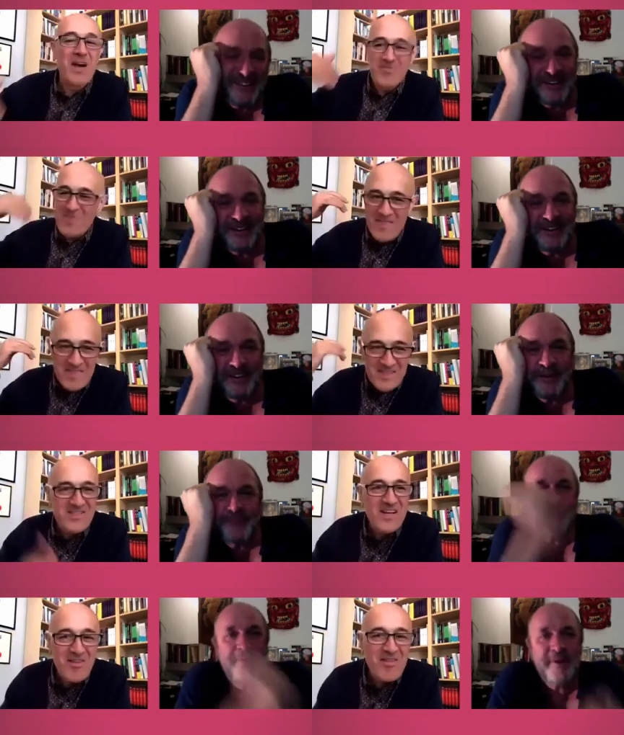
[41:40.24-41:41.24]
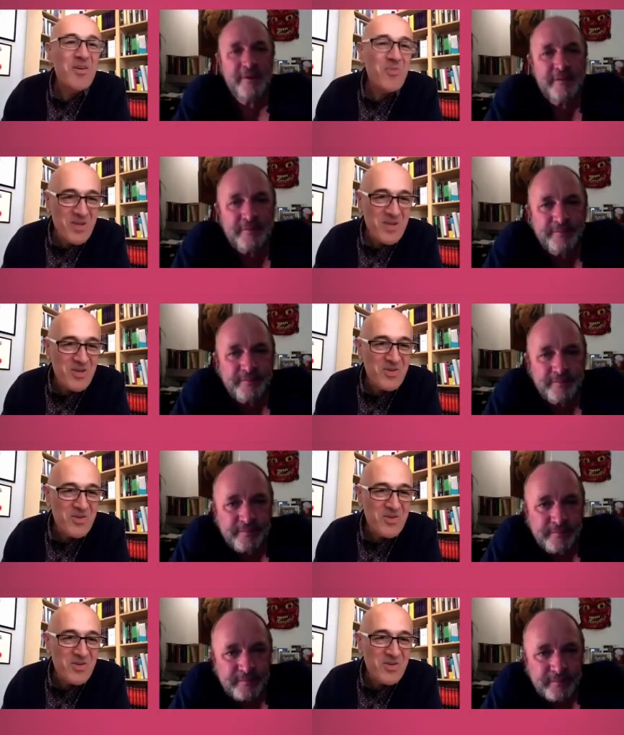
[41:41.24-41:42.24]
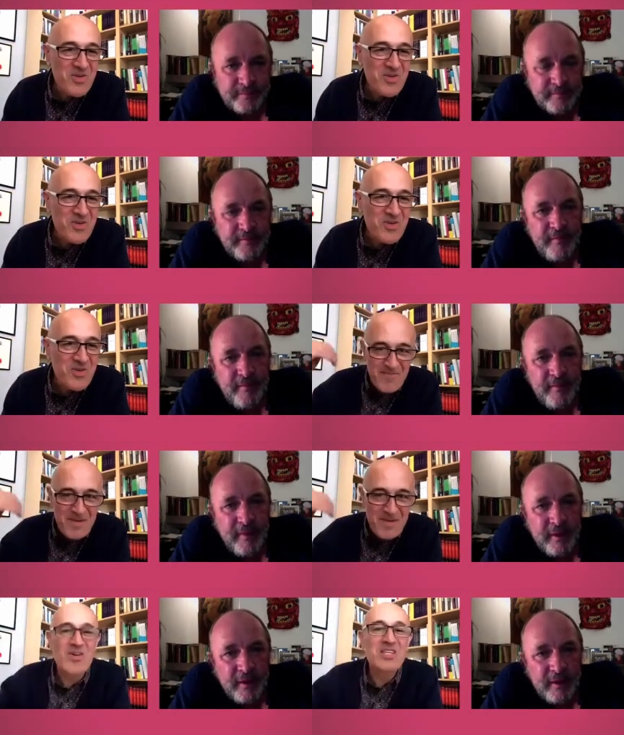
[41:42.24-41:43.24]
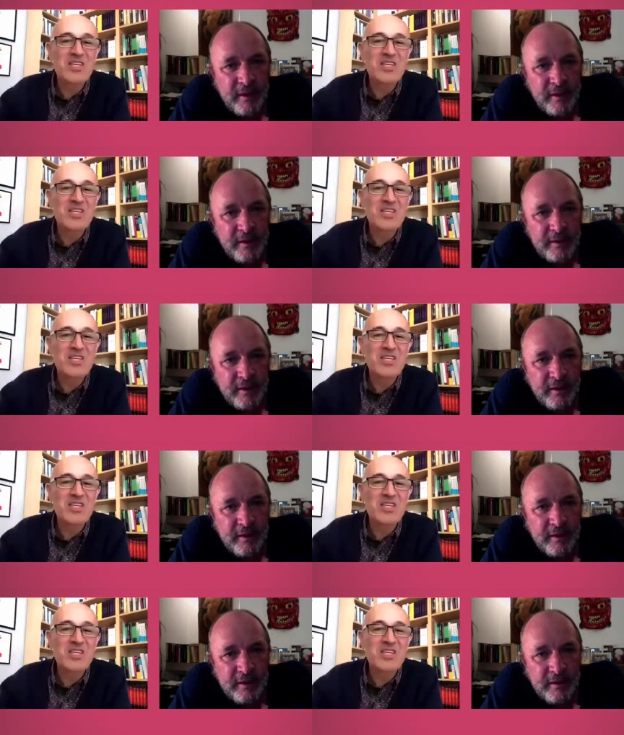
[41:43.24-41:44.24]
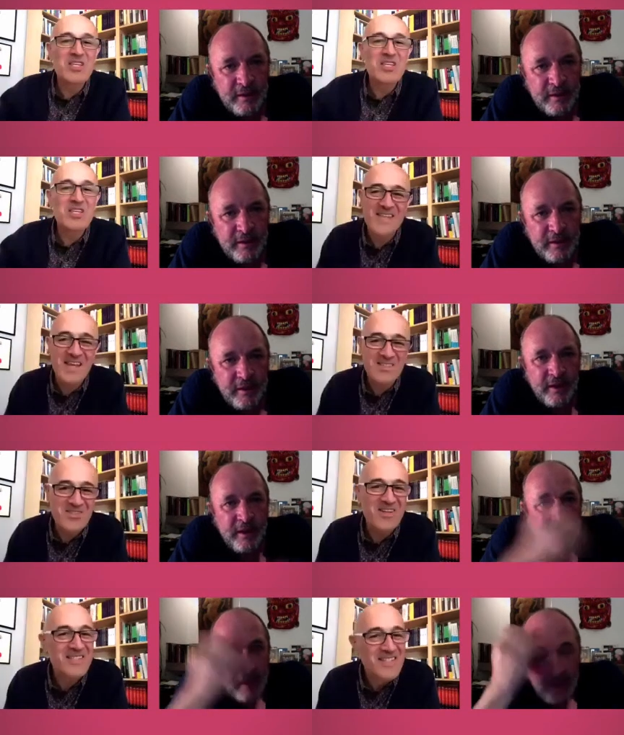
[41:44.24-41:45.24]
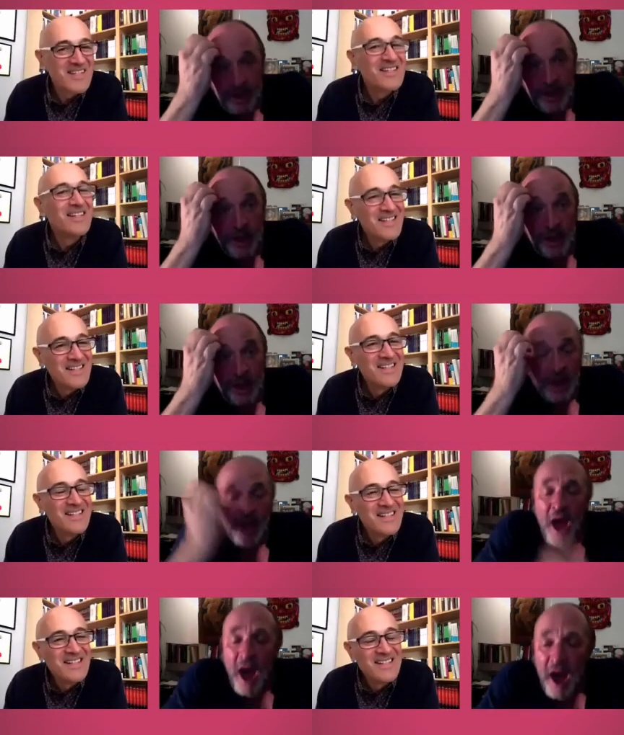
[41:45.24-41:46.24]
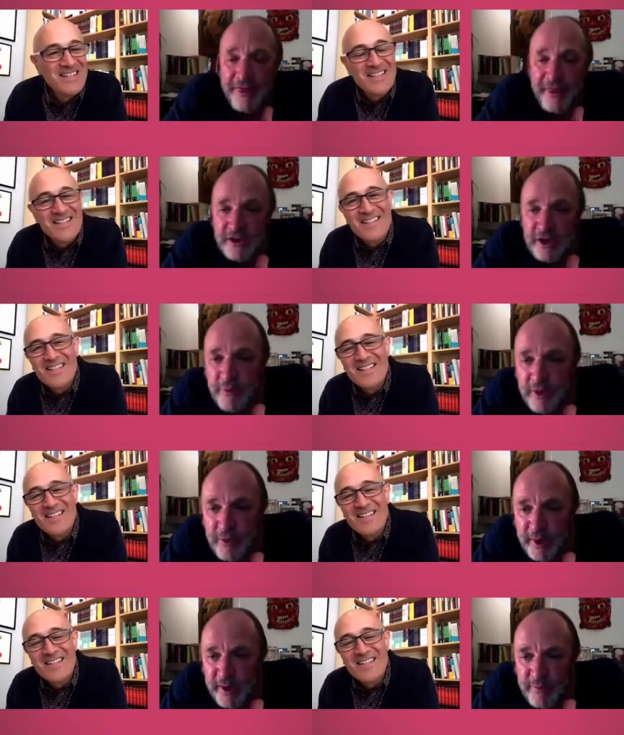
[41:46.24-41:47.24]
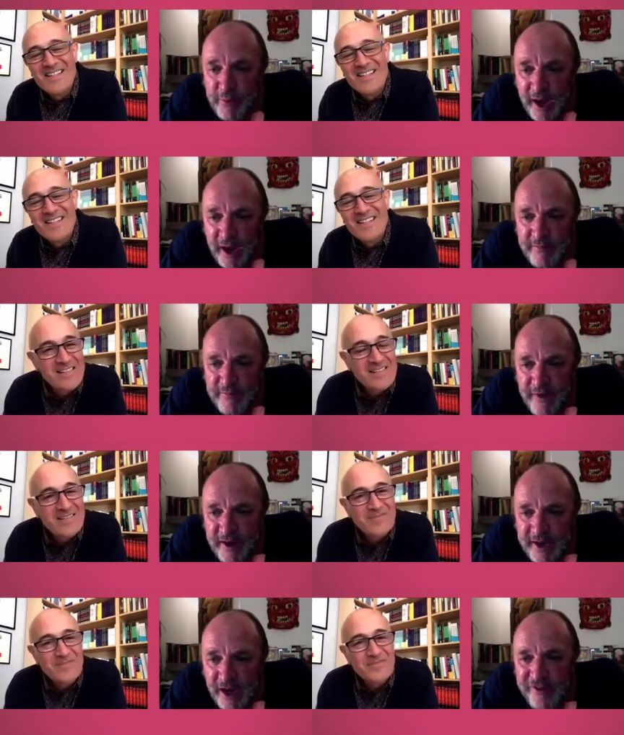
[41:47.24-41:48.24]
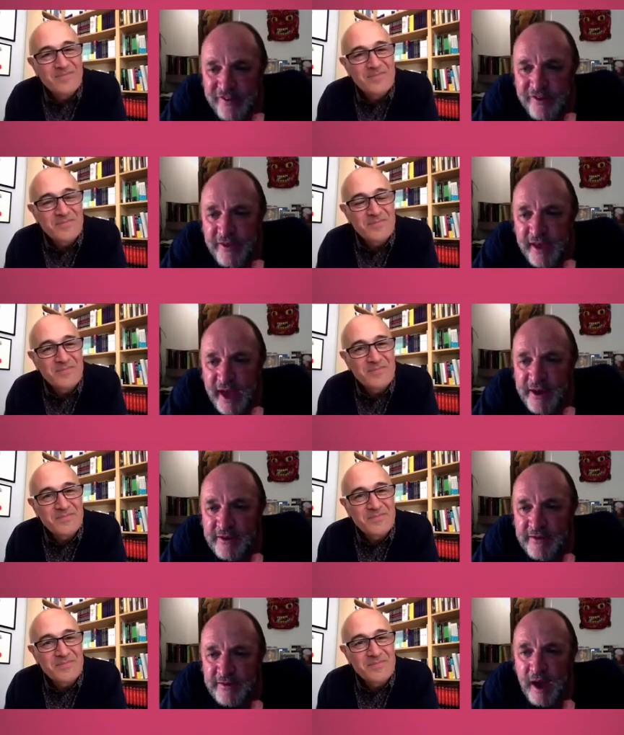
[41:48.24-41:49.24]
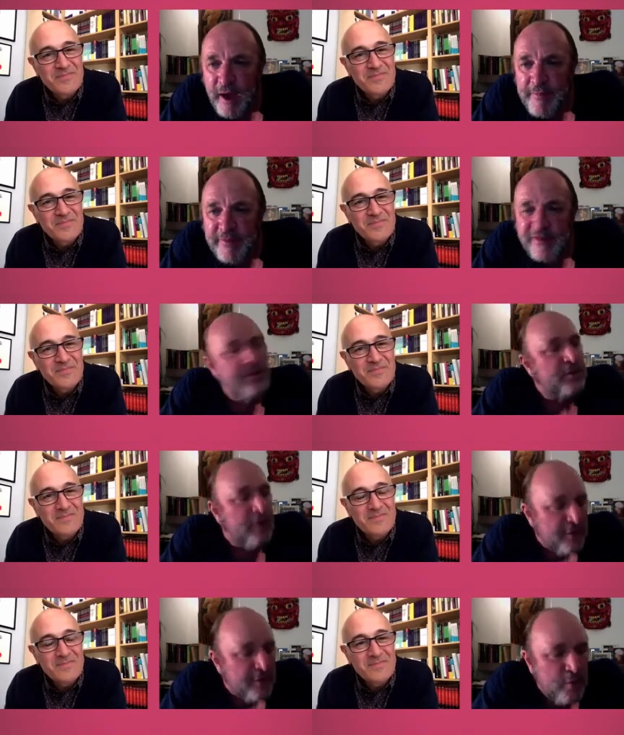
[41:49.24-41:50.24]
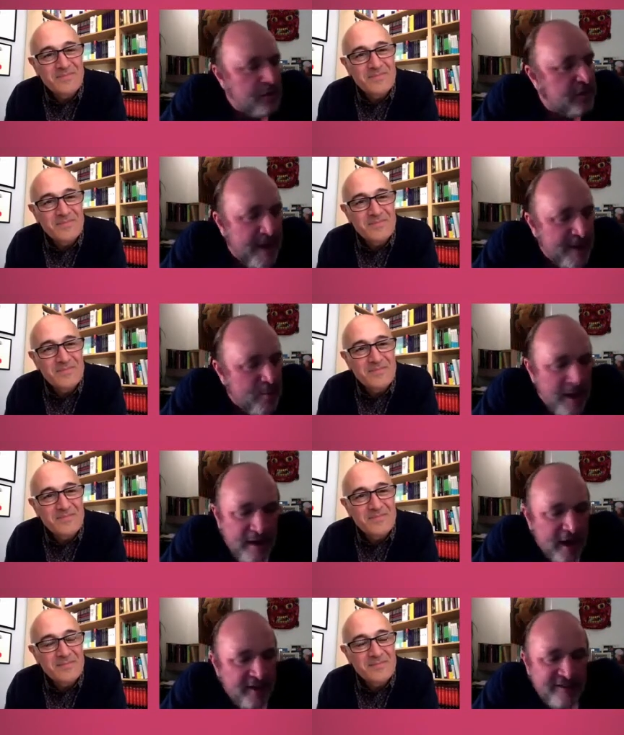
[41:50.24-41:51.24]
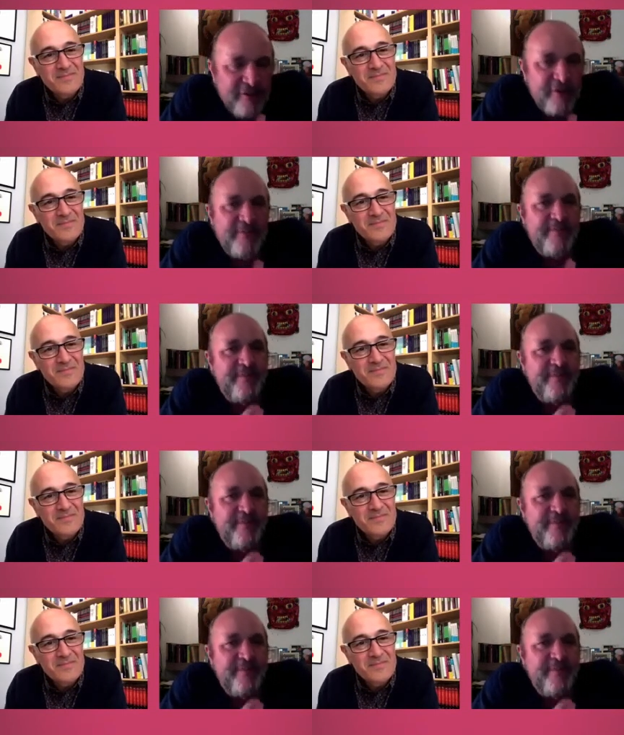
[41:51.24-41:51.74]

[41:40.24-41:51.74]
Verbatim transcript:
Speaker 1: but but the zero that we use today can be traced back to Sunya in in Sanskrit.
Speaker 2: I think, Jim, that we are we are very close to the end. Um, so, do you, do you, want to make one last sort of